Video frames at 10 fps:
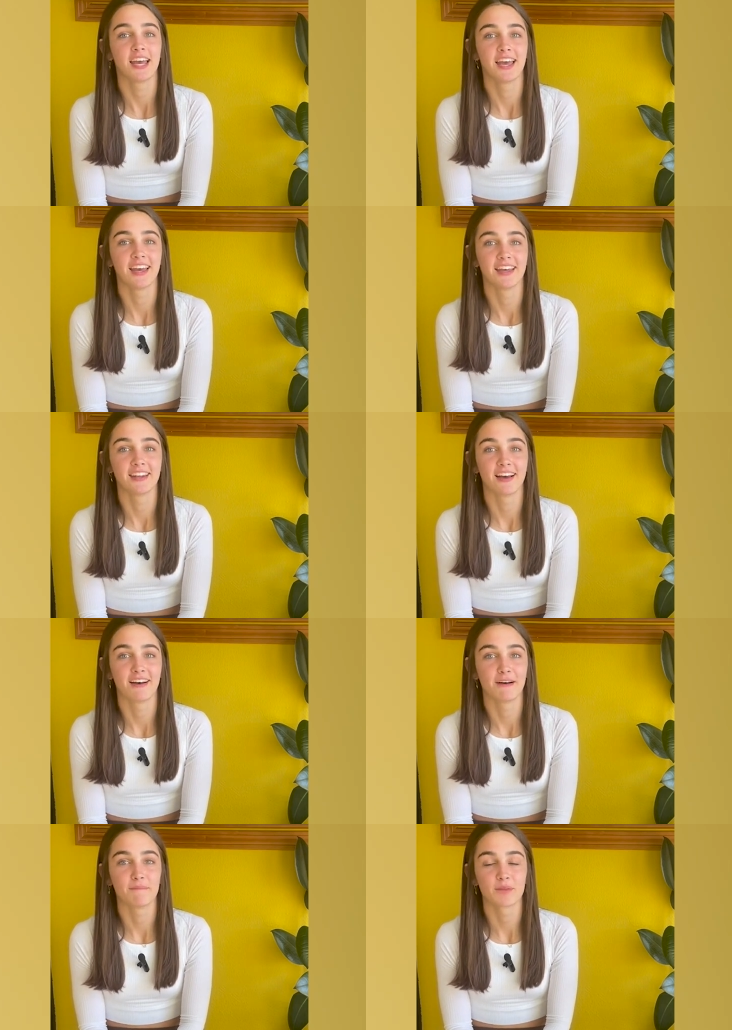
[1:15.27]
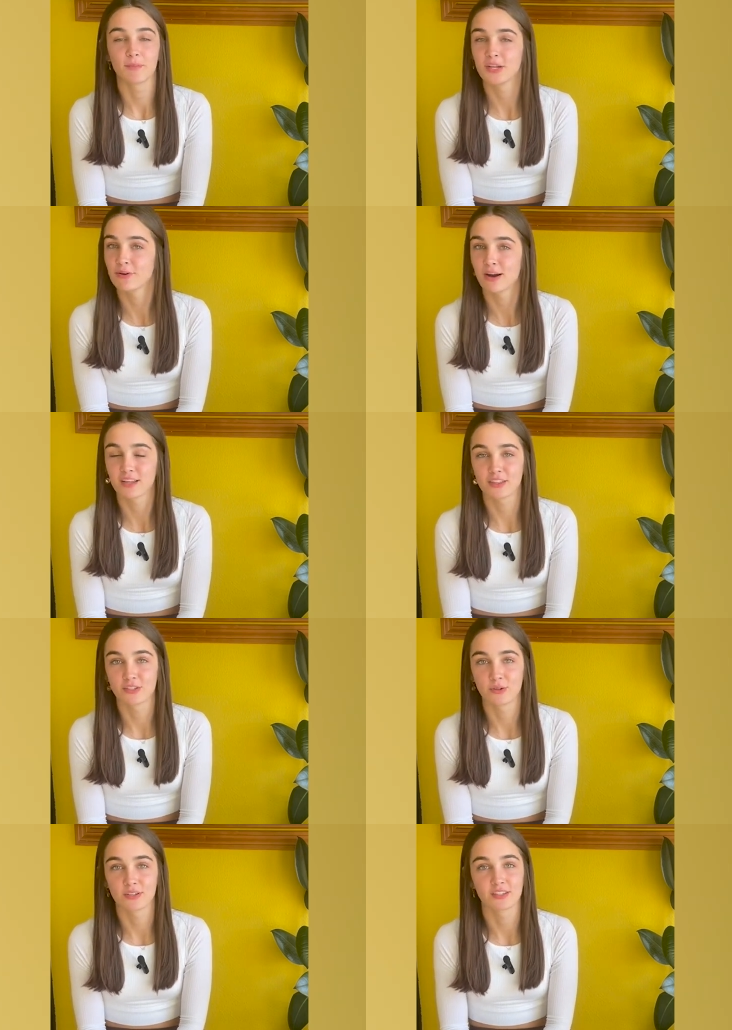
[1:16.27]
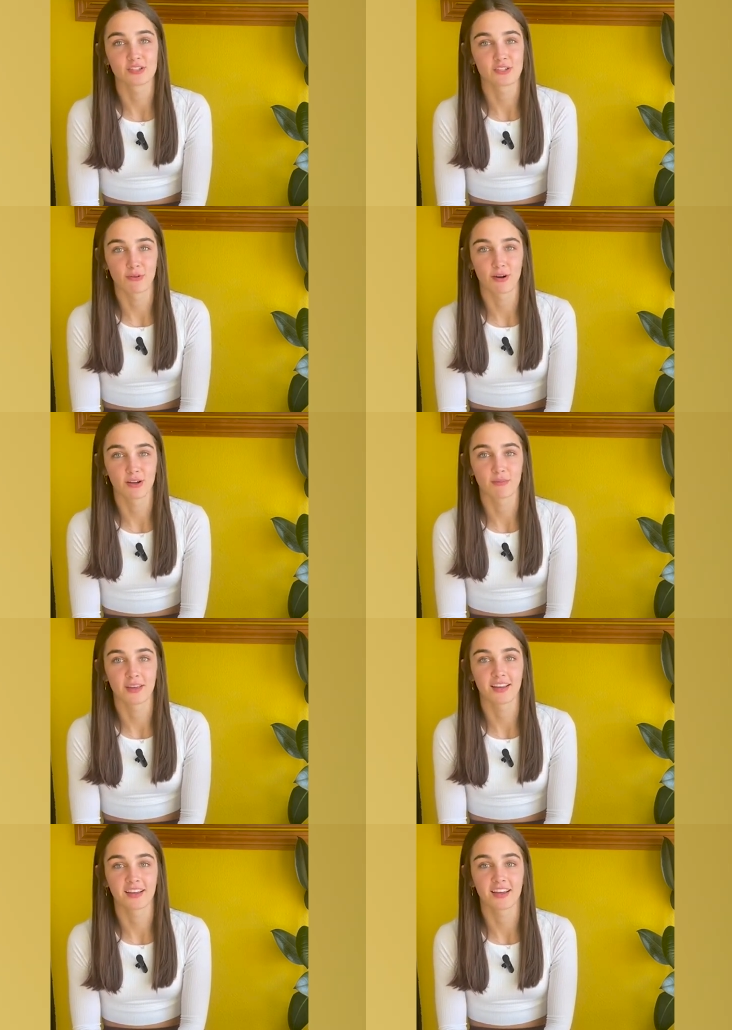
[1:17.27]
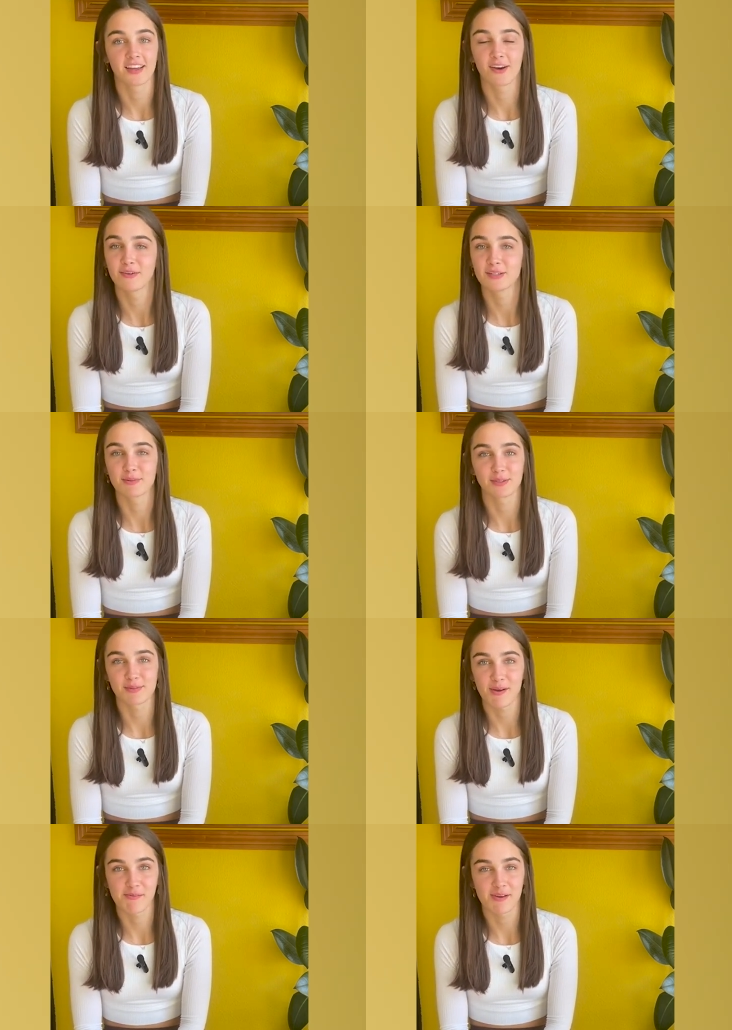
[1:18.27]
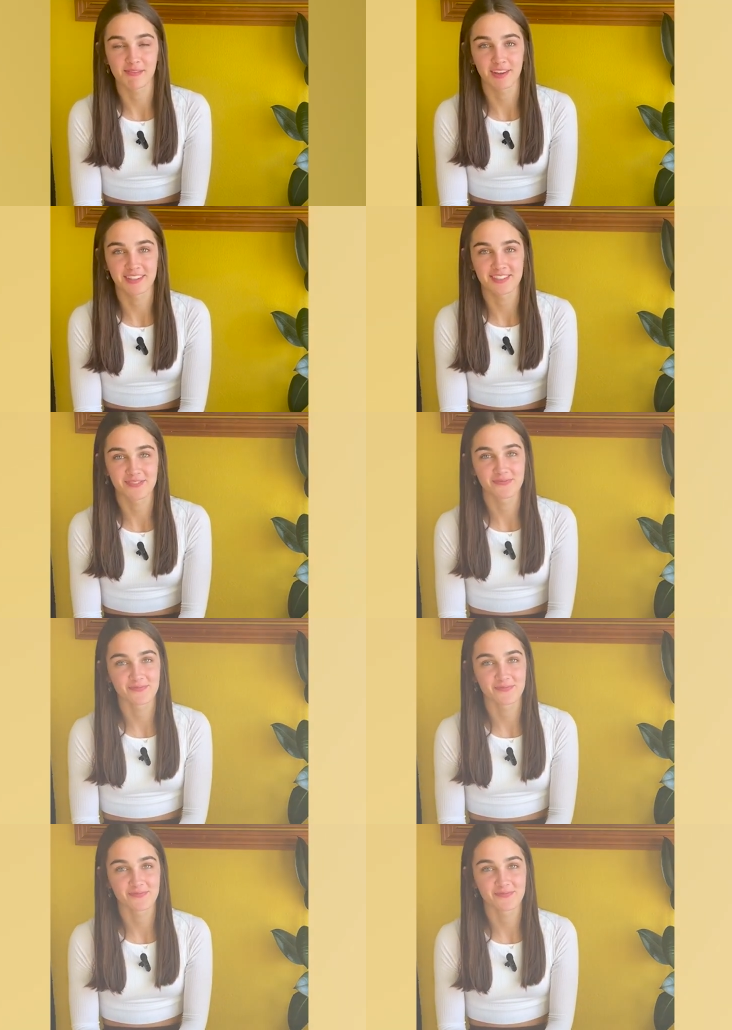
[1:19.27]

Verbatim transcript: And um, the minute you walk in the door, they're so welcoming and always put a smile on my face.